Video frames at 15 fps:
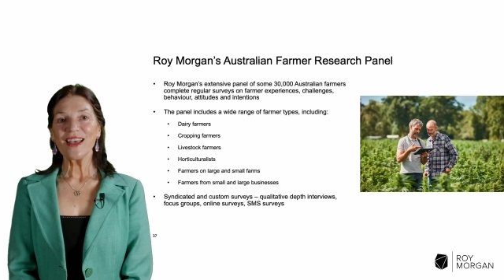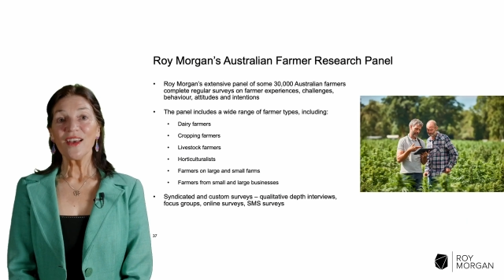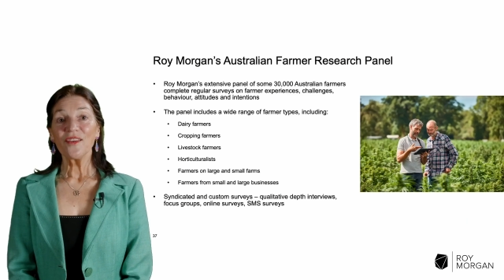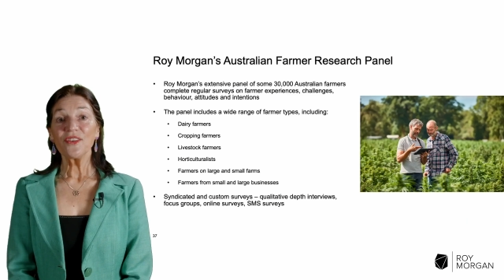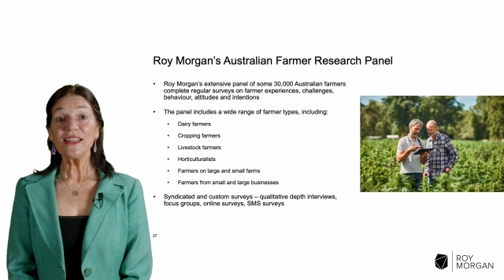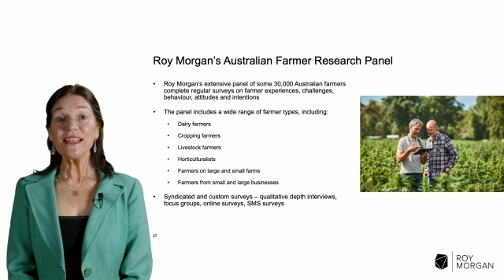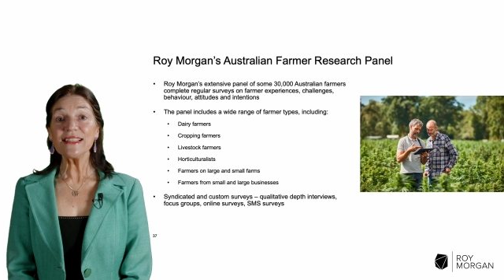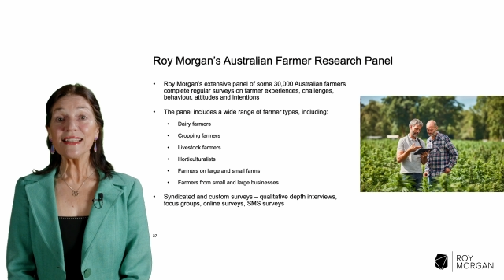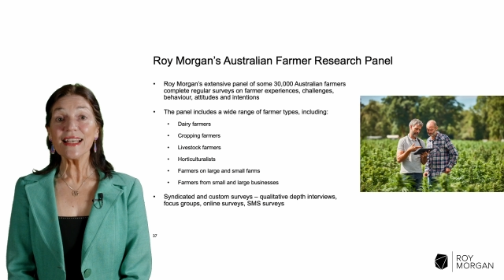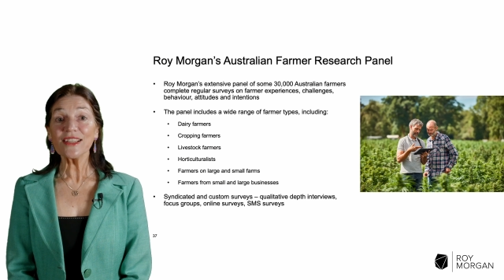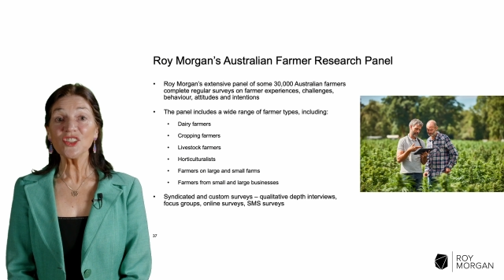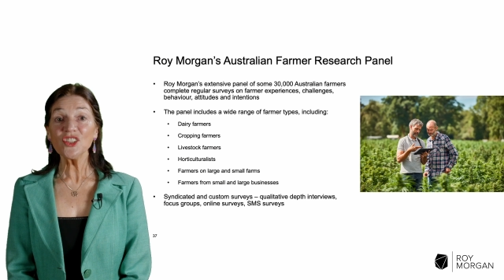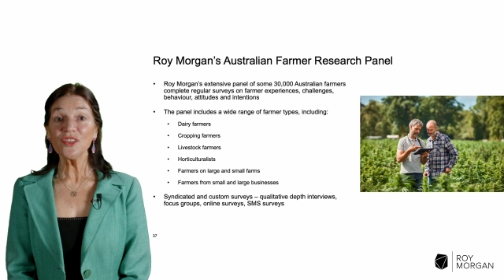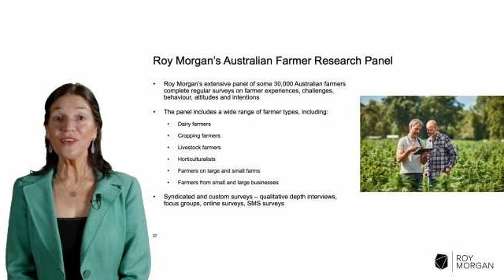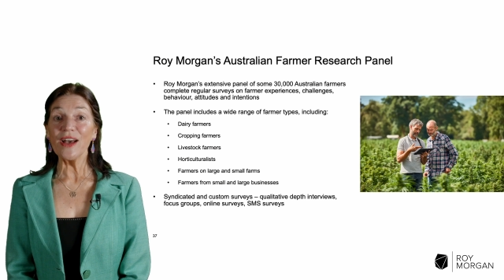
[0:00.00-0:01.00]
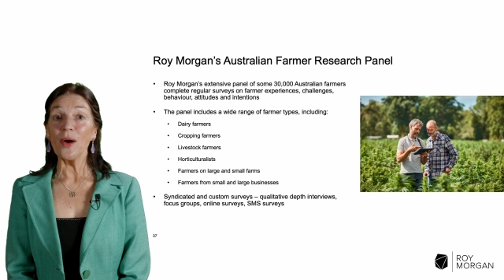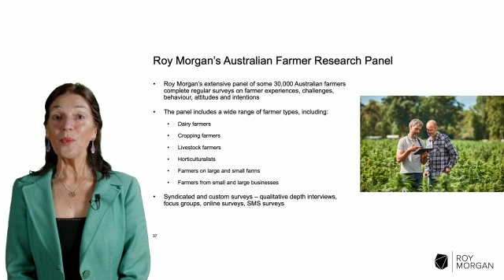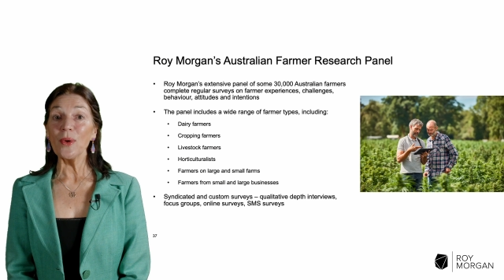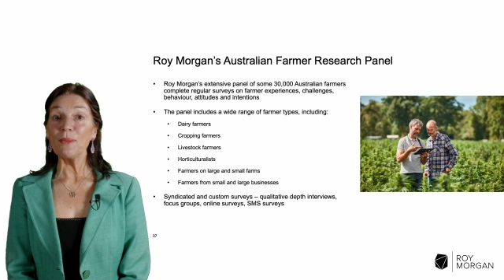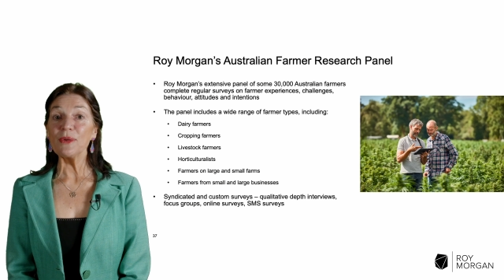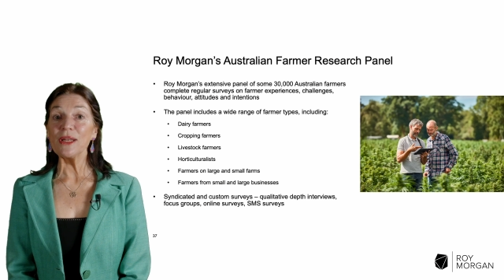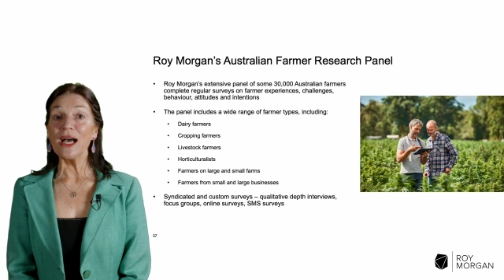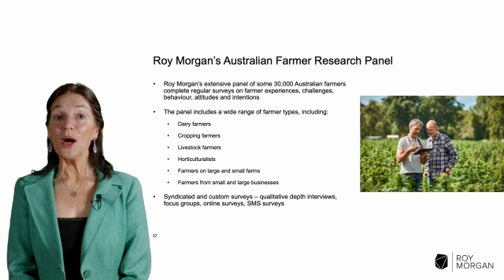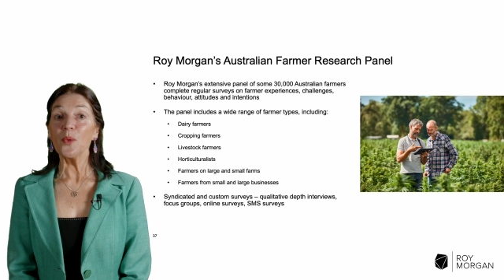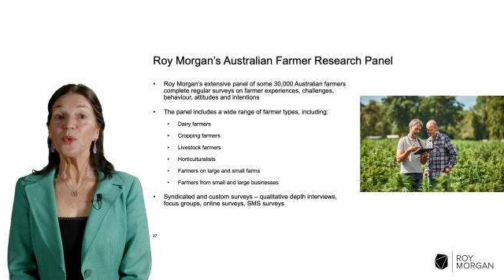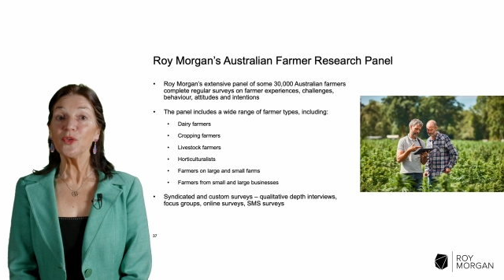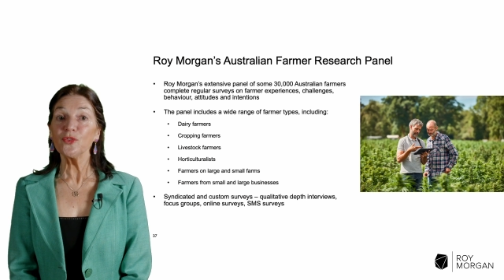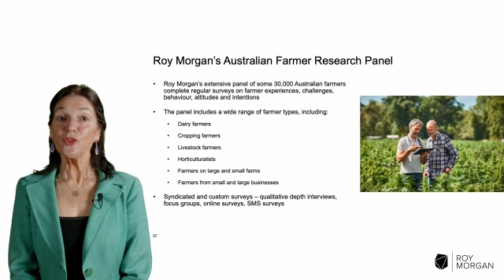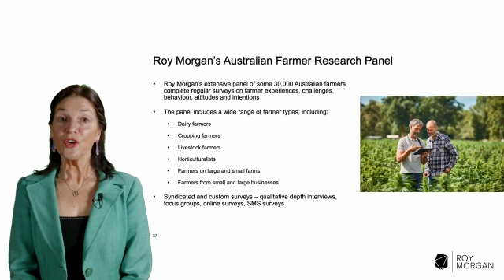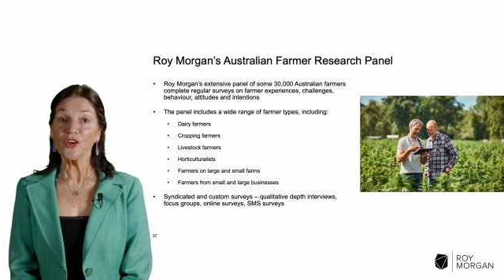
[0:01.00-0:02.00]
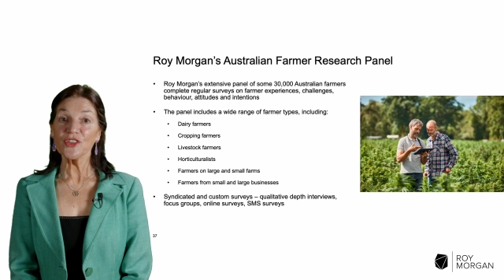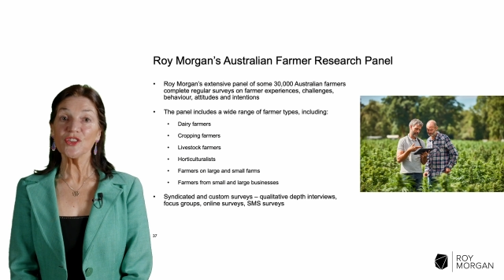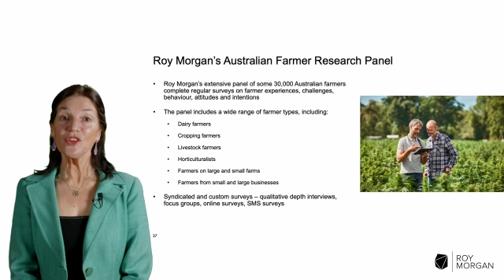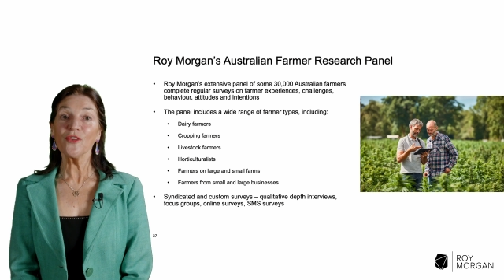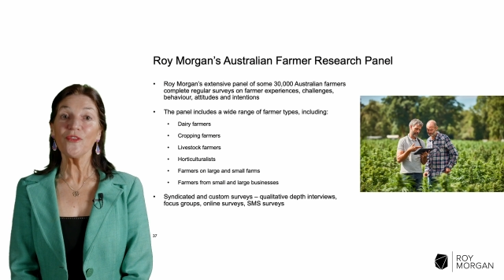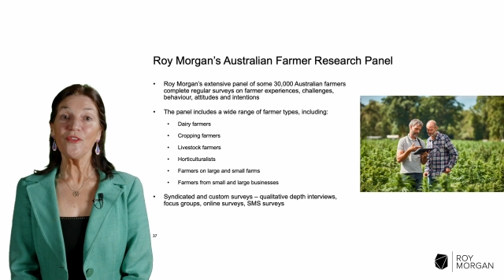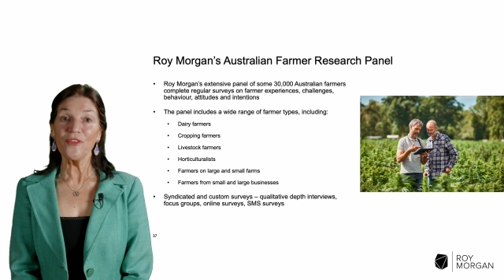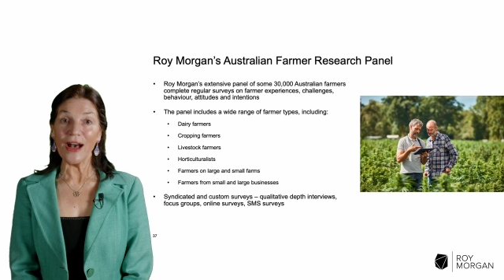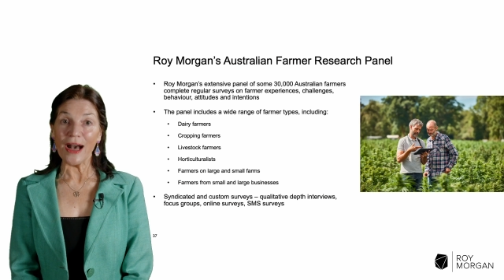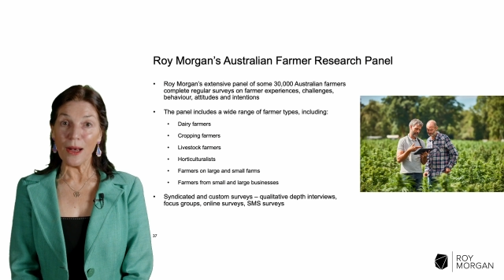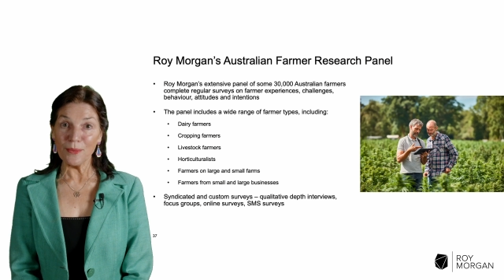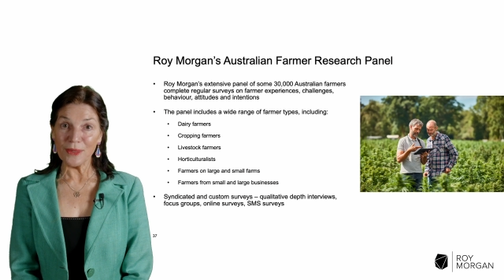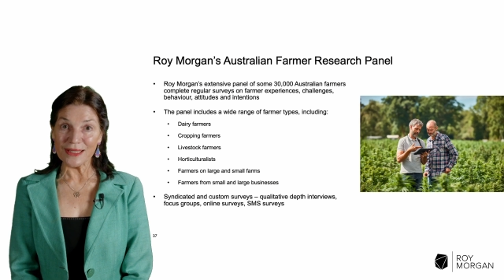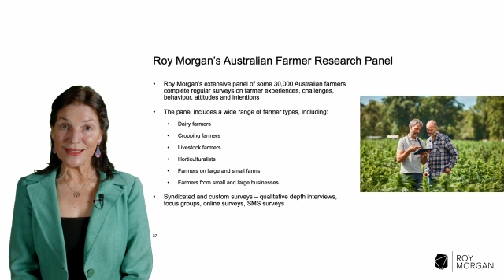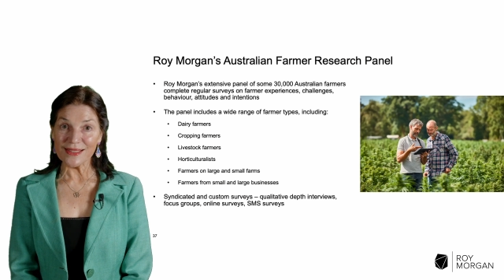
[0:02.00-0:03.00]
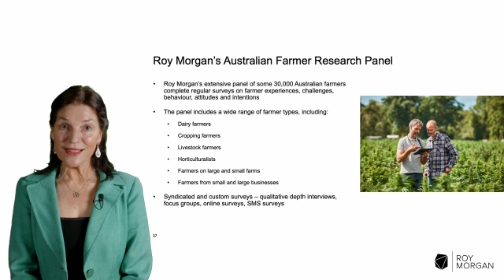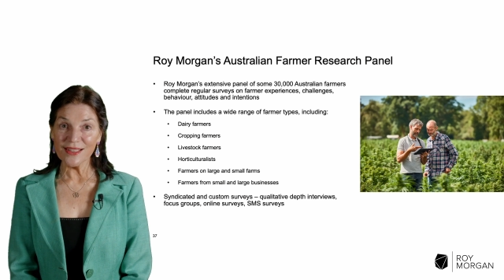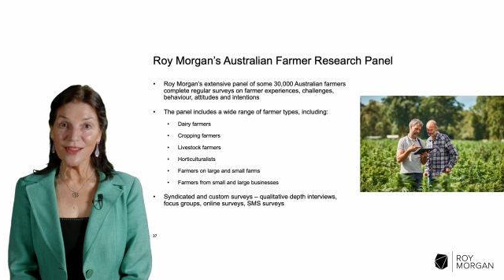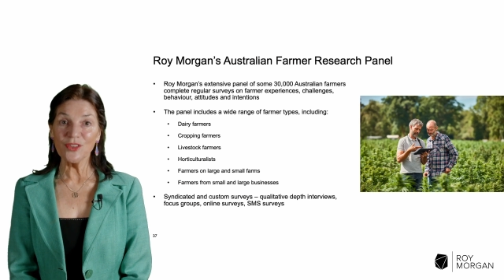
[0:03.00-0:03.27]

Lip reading: For this section of our webinar, we'll focus on farmers,